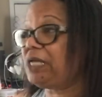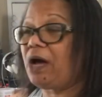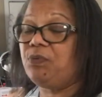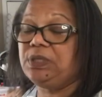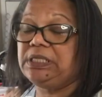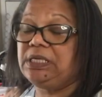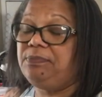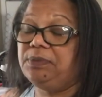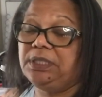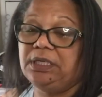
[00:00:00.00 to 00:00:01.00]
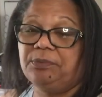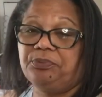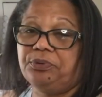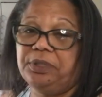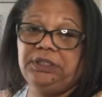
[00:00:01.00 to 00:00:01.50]
I would deeply
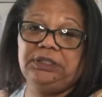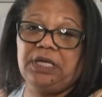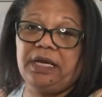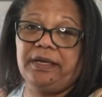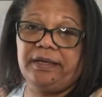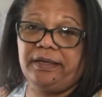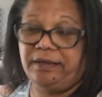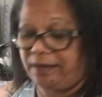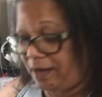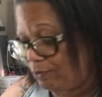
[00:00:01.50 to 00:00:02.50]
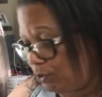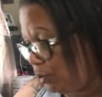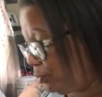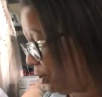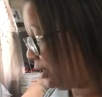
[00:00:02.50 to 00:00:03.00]
appreciate it. I would
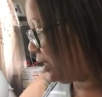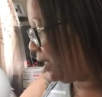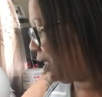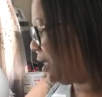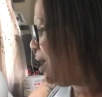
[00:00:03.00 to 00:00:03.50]
appreciate it.